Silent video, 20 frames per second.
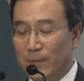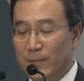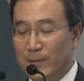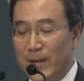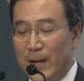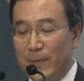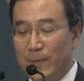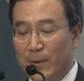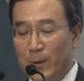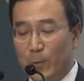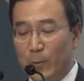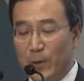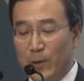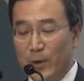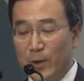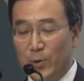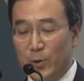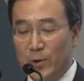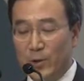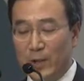debt that with an
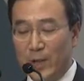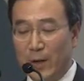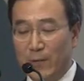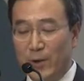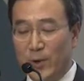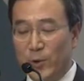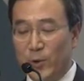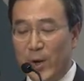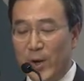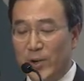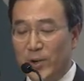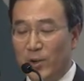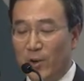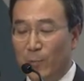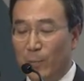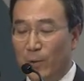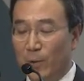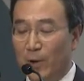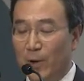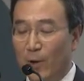interest coverage ratio
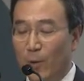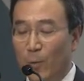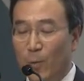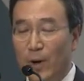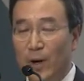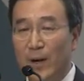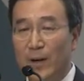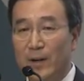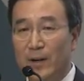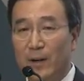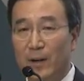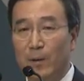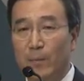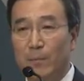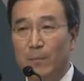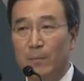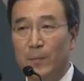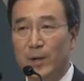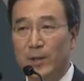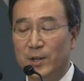below one are
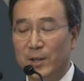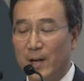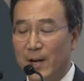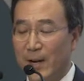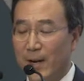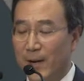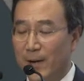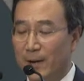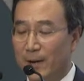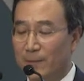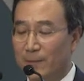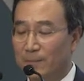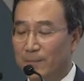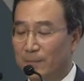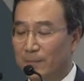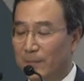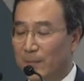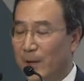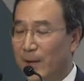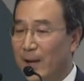much higher,
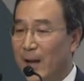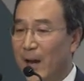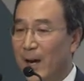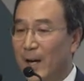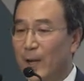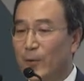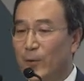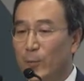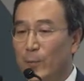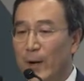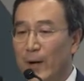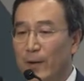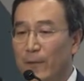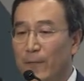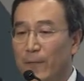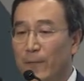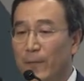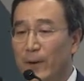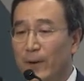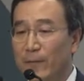accounting for about a
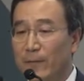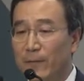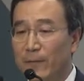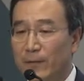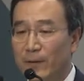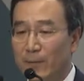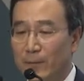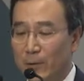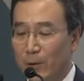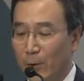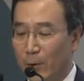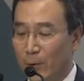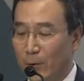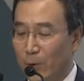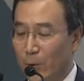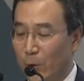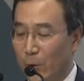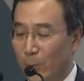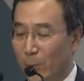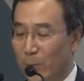fifth of total
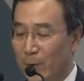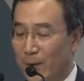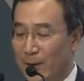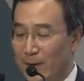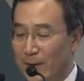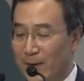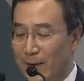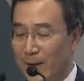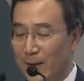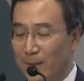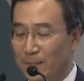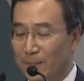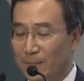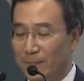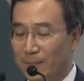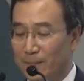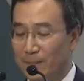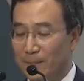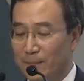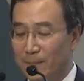corporate debt.
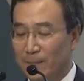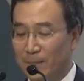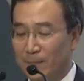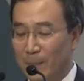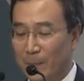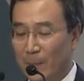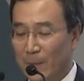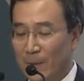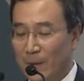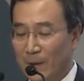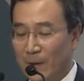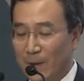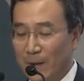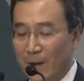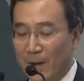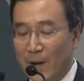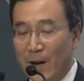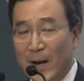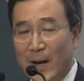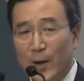
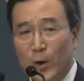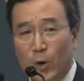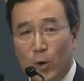High